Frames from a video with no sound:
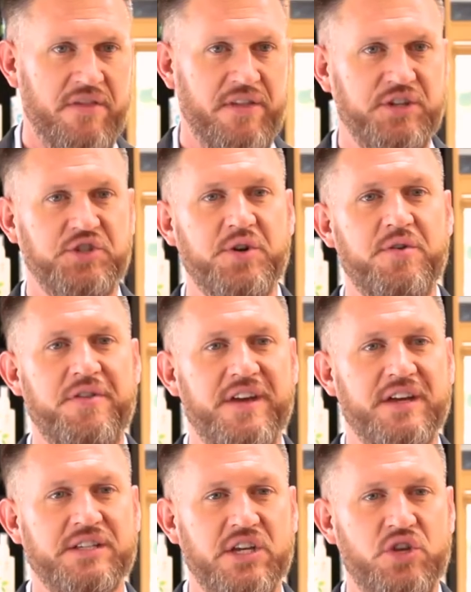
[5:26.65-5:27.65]
The truth
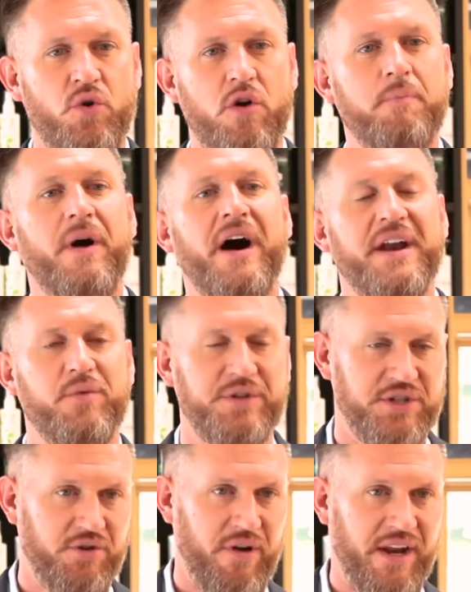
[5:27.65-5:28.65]
is, your body
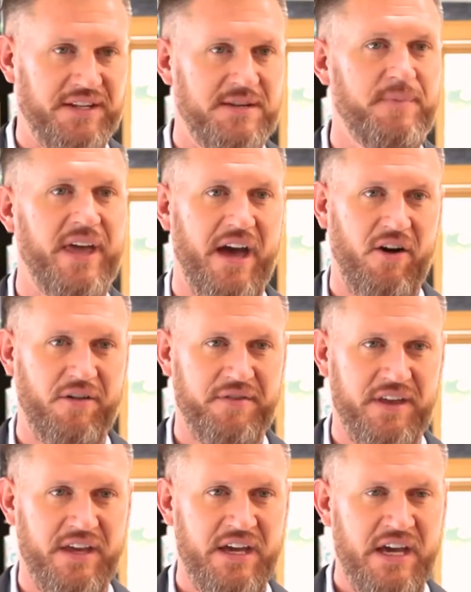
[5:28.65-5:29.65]
was created to be
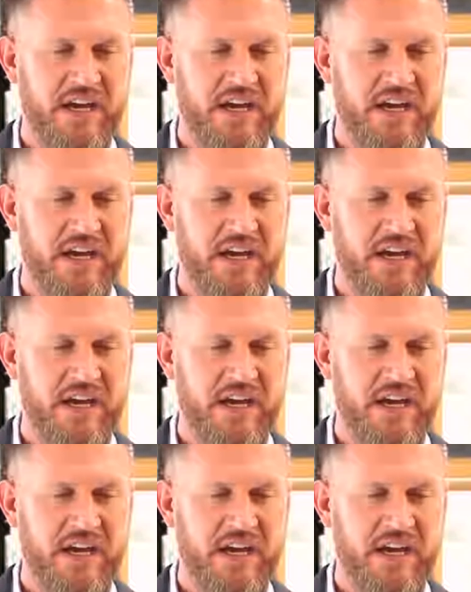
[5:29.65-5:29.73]
healthy,